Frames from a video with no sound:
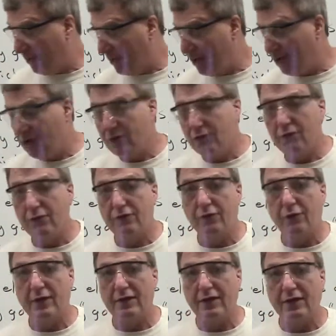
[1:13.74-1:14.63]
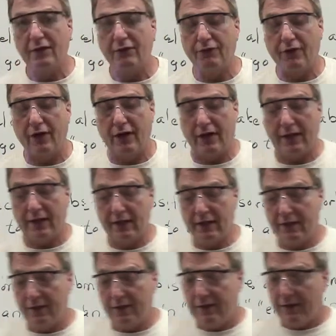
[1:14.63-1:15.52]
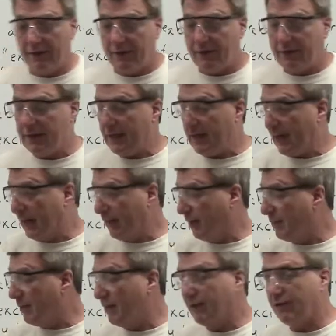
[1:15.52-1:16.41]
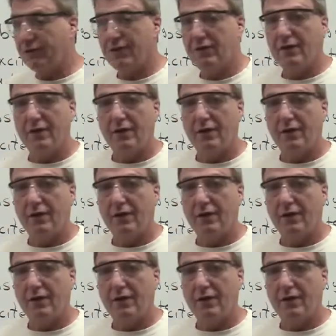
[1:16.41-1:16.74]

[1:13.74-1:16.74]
be used to identify the elements